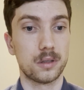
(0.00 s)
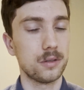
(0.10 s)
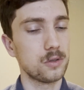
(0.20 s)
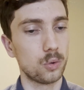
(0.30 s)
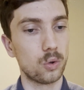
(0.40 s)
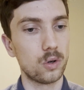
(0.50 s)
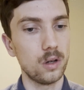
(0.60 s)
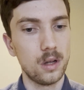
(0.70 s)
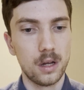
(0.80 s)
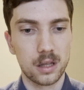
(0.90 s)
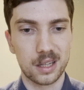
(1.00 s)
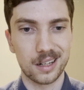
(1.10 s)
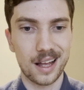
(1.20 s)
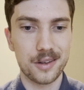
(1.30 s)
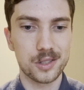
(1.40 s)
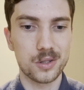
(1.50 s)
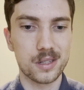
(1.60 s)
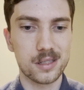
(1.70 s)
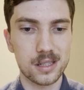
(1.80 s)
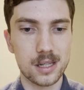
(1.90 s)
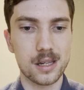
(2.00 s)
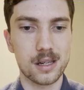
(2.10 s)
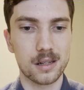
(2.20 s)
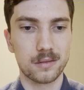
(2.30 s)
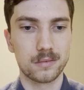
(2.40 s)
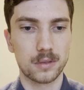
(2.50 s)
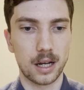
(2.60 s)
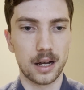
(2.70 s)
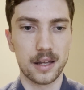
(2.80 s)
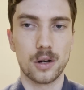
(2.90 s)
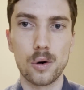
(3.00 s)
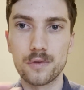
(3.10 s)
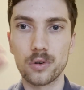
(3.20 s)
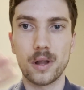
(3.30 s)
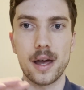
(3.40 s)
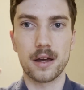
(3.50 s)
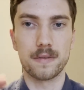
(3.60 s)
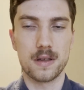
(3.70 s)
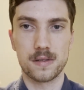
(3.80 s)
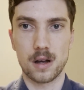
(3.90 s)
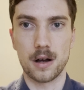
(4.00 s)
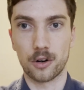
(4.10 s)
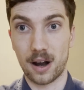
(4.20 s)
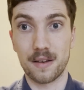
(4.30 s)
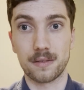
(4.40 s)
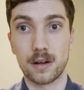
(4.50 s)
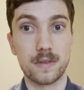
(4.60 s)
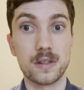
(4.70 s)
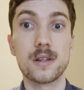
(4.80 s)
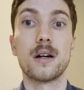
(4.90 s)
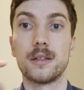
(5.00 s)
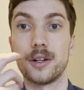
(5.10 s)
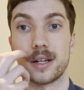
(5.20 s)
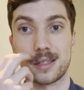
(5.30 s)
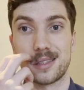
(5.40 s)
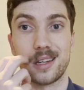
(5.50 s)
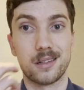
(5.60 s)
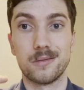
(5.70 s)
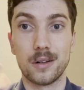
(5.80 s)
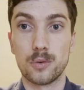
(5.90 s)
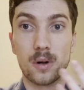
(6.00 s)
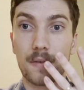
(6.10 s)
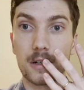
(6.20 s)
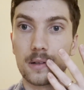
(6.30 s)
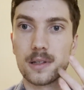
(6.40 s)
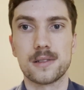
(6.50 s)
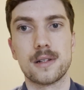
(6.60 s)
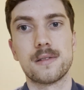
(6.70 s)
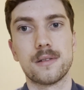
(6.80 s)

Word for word: little tool that allows you to see uh, an overlay of the song graph of the song lyrics that of whatever you're listening